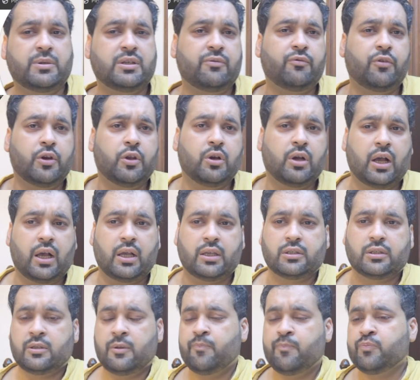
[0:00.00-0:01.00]
for you
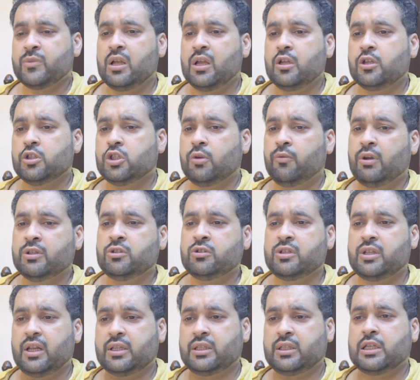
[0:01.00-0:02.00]
guys. So once you
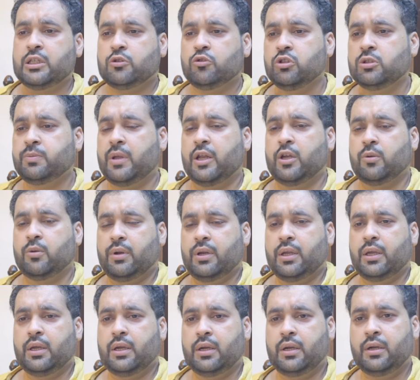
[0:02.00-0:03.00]
select the choose plan over
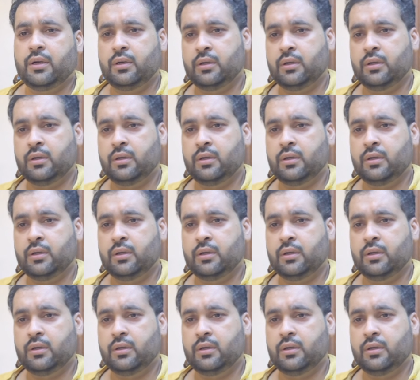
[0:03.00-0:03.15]
here,